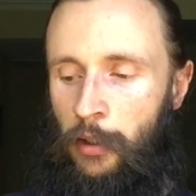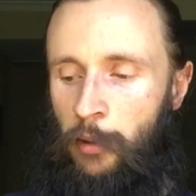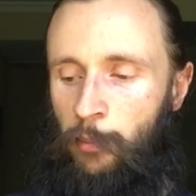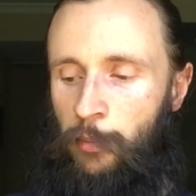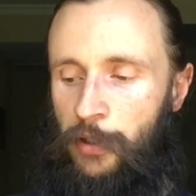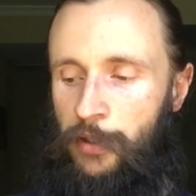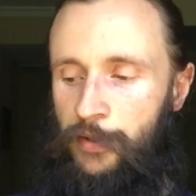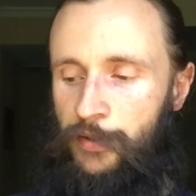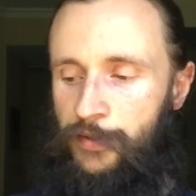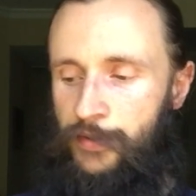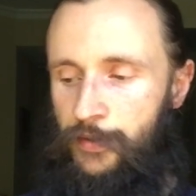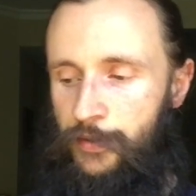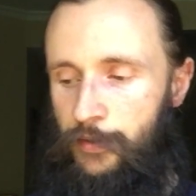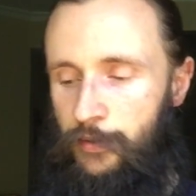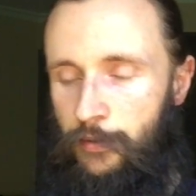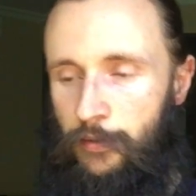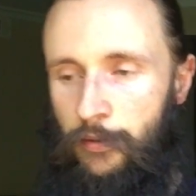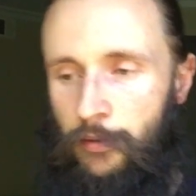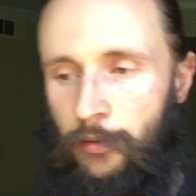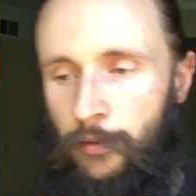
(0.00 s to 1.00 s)

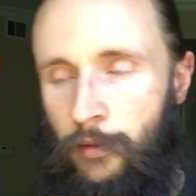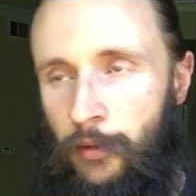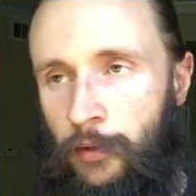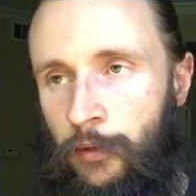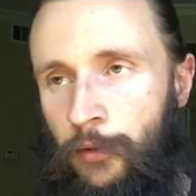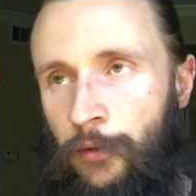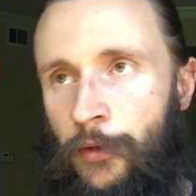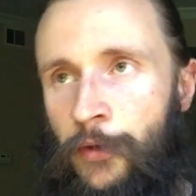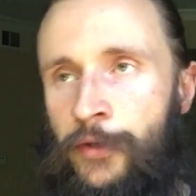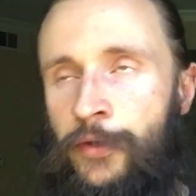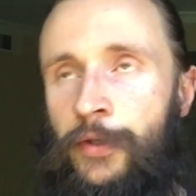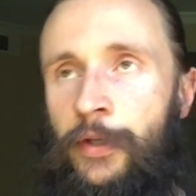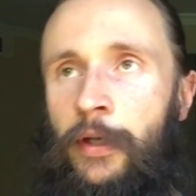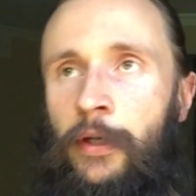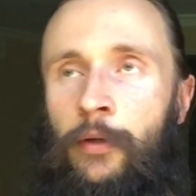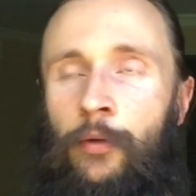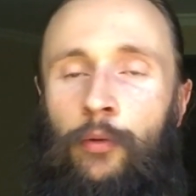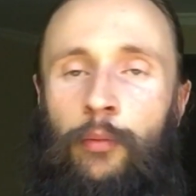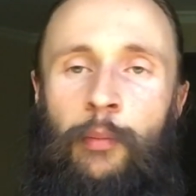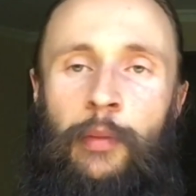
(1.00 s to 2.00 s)
because drishti
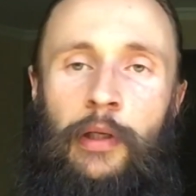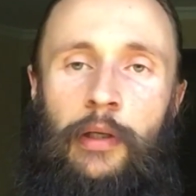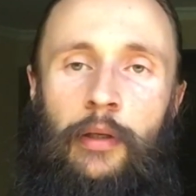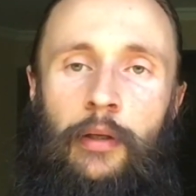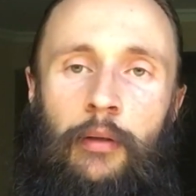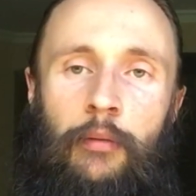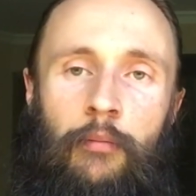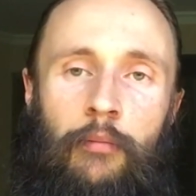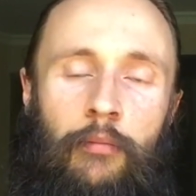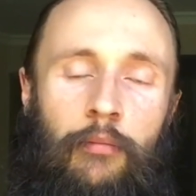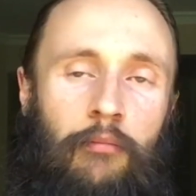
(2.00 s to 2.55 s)
could be